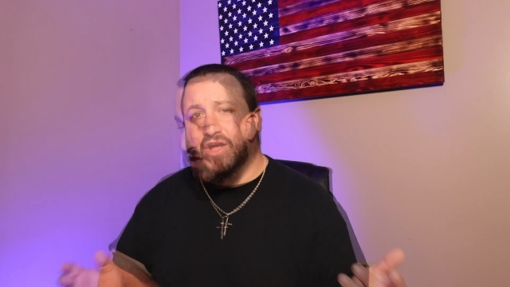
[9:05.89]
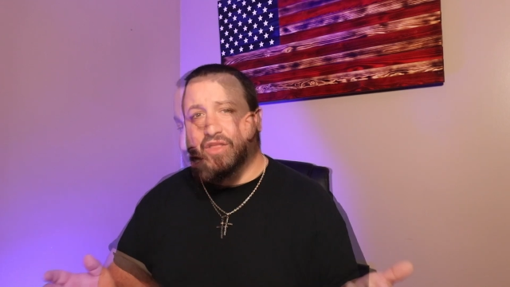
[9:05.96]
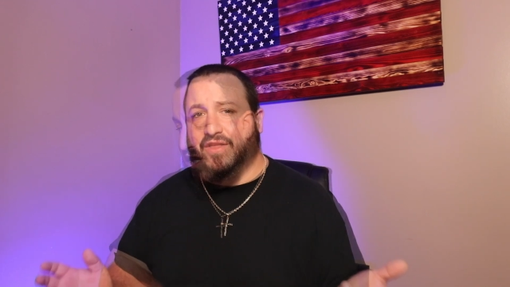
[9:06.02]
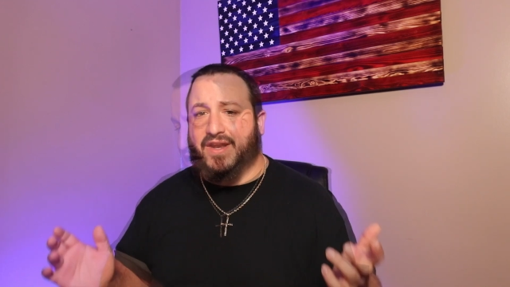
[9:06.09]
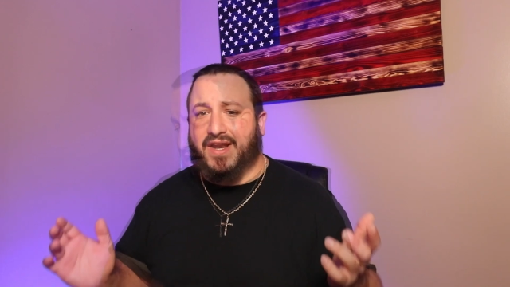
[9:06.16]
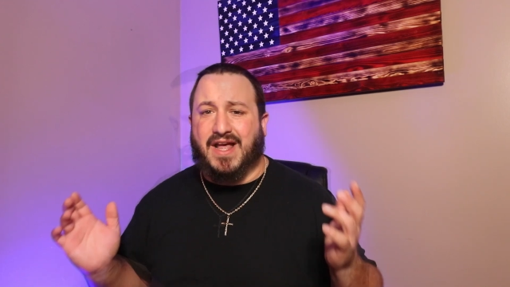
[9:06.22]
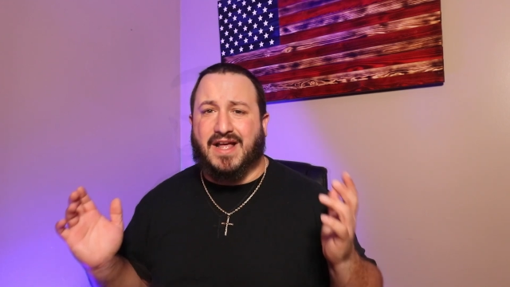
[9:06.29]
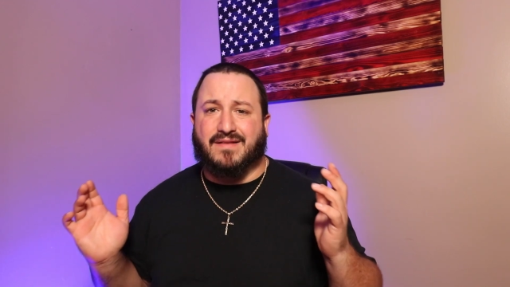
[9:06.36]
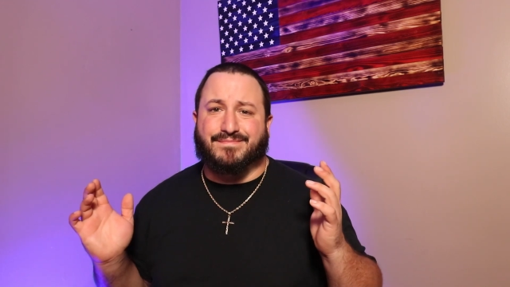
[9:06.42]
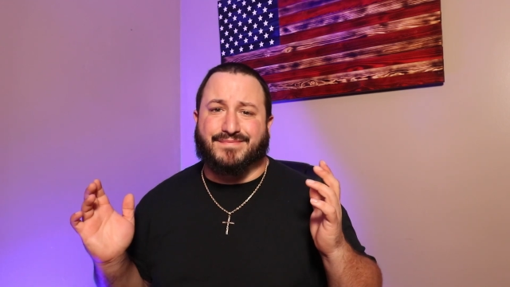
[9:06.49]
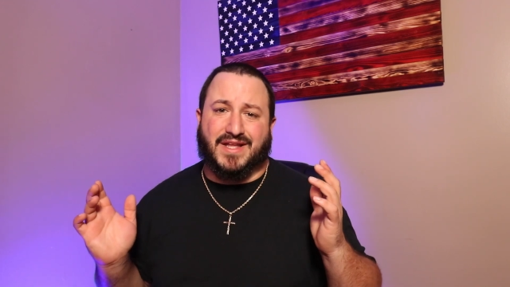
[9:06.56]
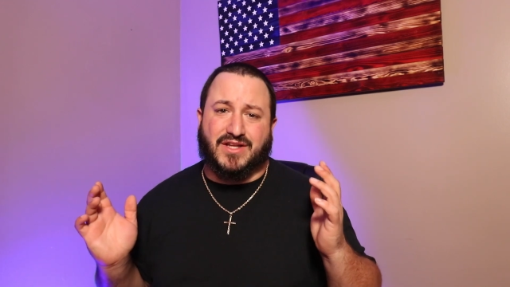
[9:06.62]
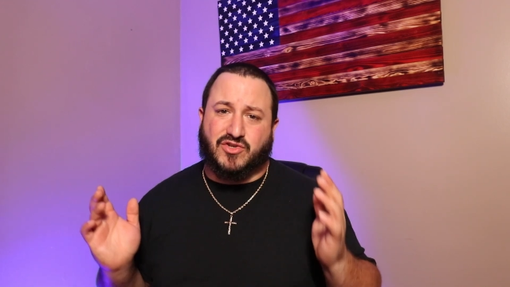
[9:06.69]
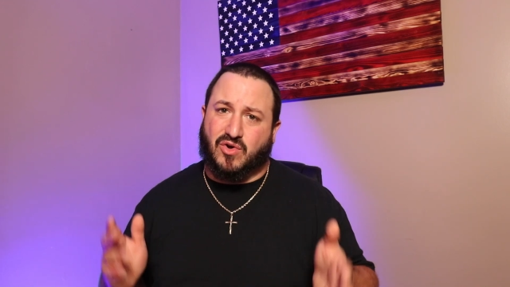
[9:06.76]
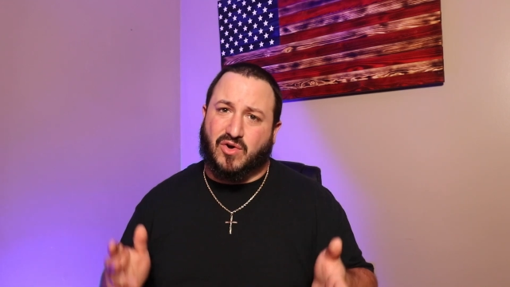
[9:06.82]
Other than that,
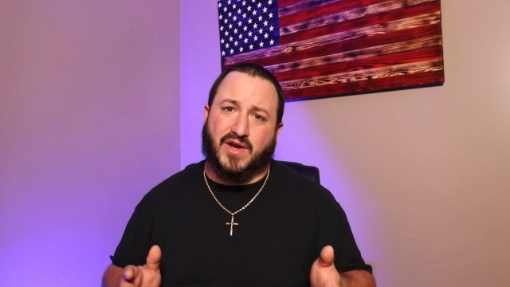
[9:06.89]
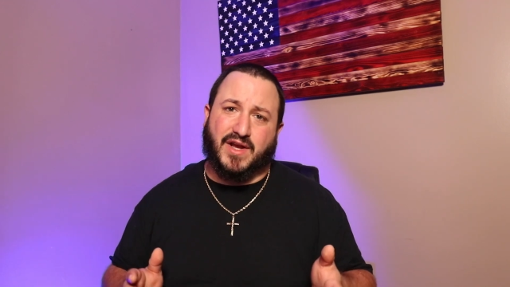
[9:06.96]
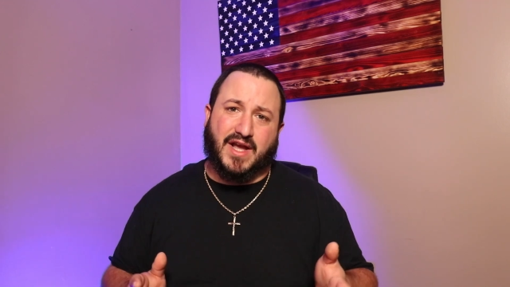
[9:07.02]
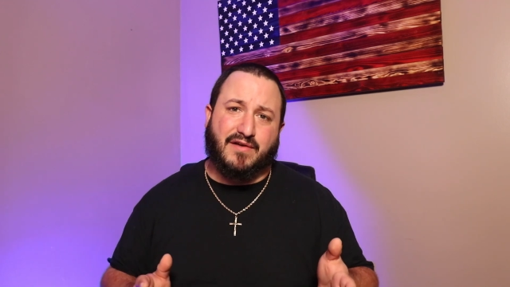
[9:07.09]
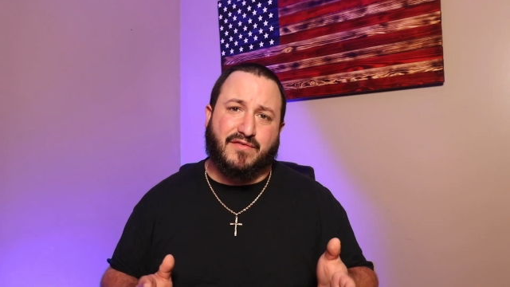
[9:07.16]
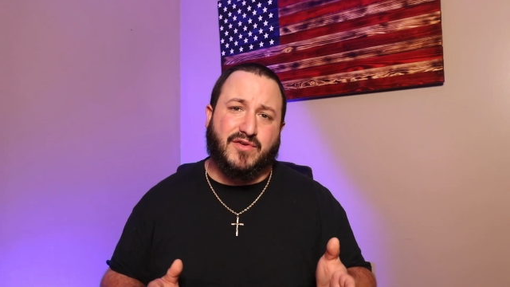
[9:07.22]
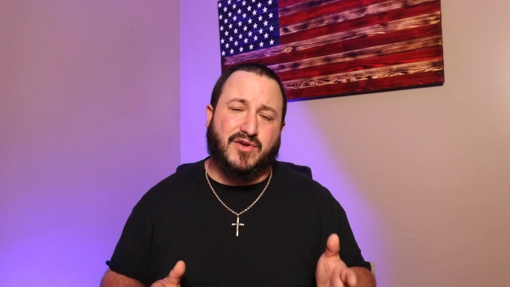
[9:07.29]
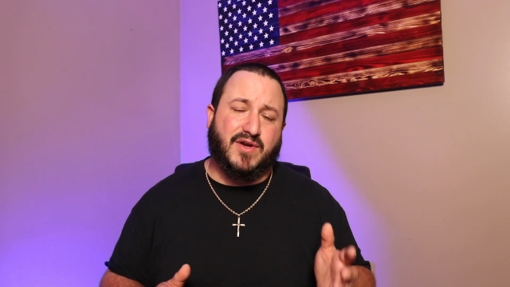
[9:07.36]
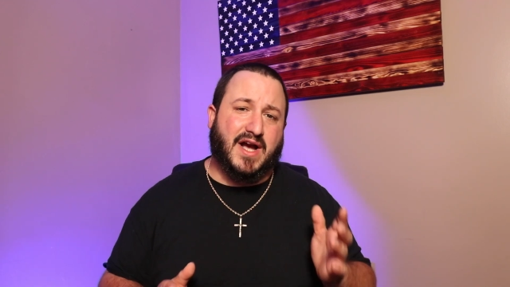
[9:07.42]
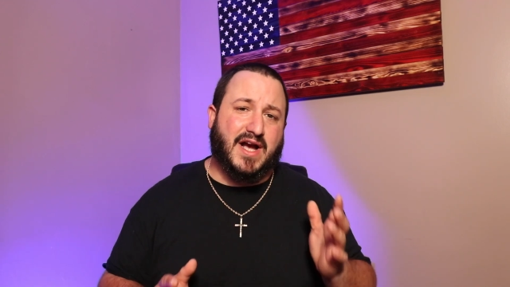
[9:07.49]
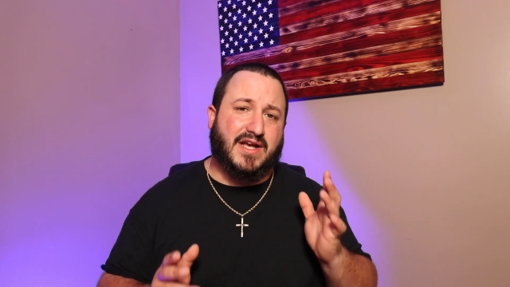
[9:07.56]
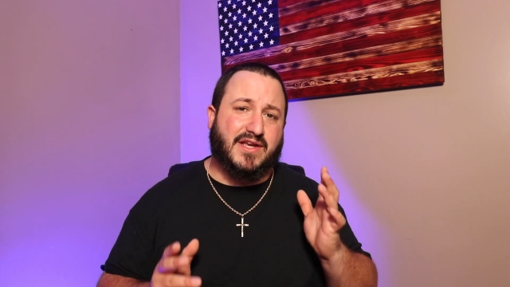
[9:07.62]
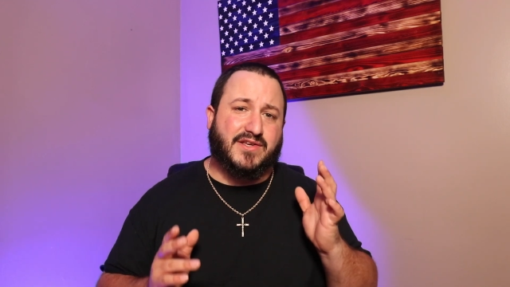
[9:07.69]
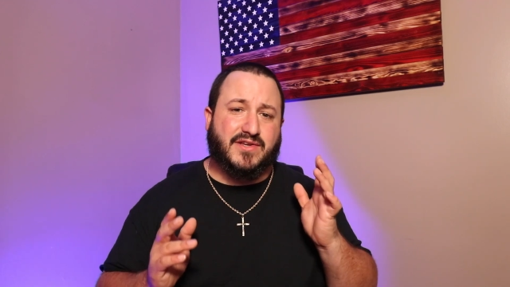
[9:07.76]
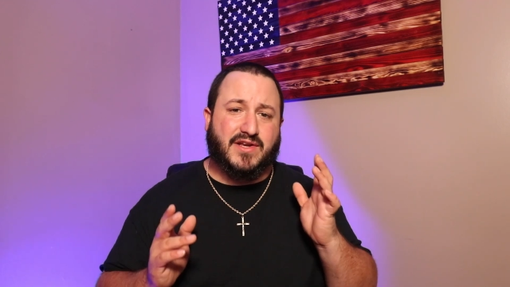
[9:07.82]
that's all I got for you
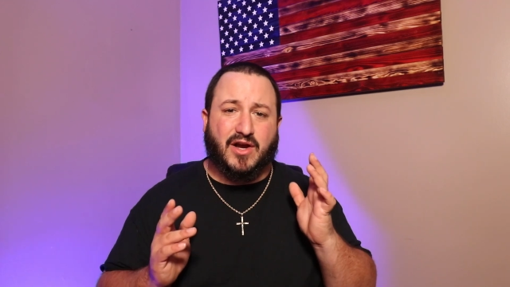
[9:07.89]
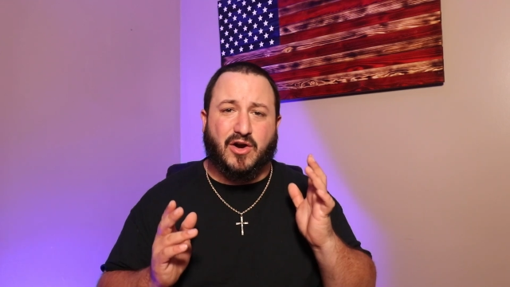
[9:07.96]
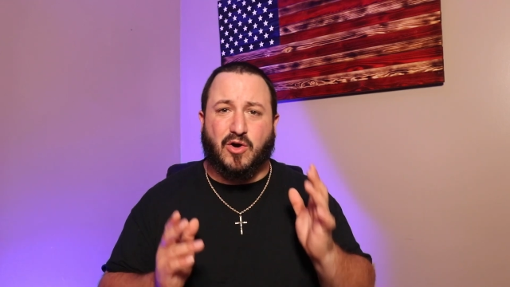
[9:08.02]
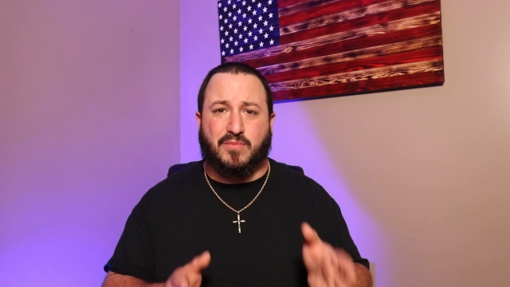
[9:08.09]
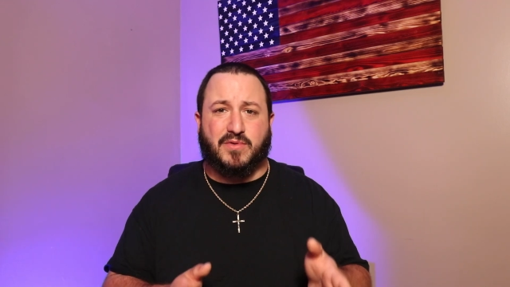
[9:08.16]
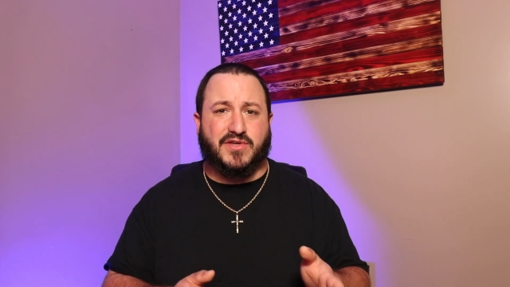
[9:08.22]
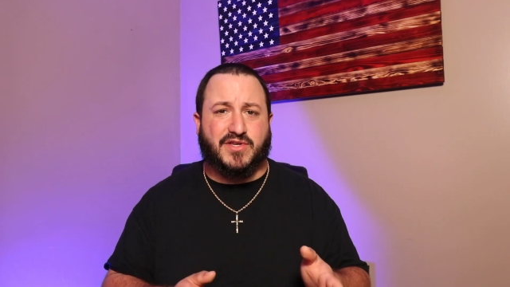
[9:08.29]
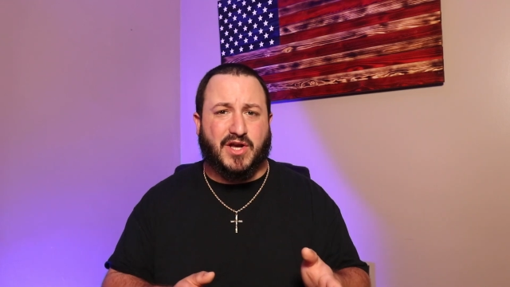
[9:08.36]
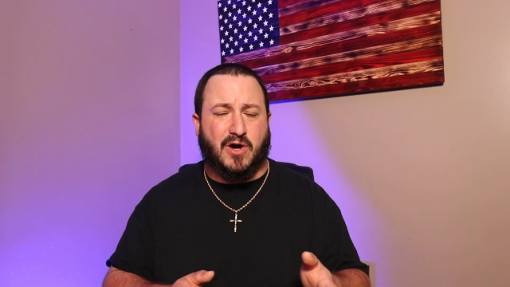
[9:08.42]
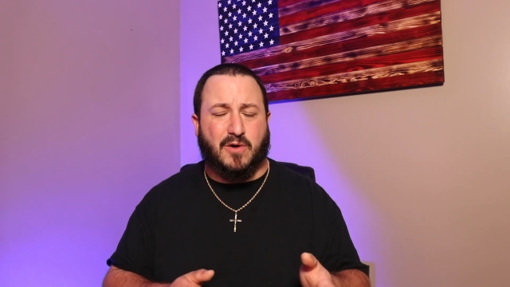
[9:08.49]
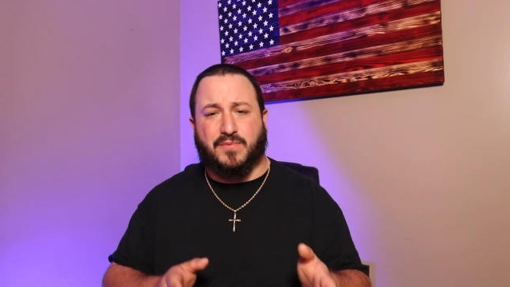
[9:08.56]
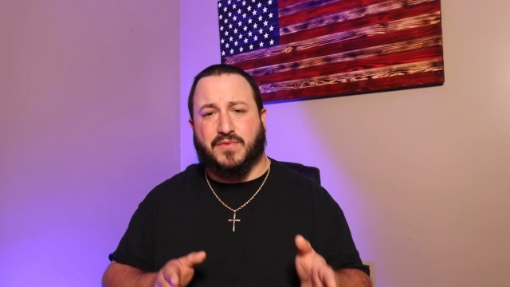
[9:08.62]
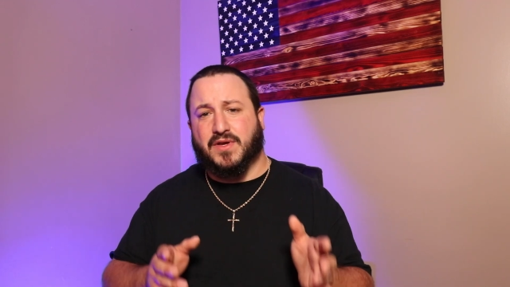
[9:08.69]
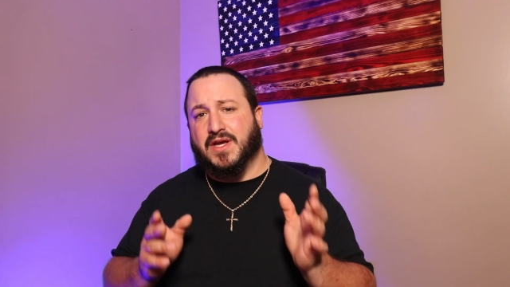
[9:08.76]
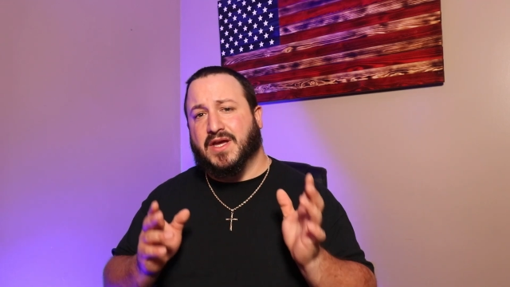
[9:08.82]
guys. I hope this
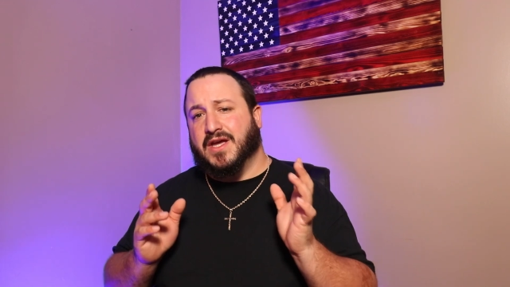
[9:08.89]
helped.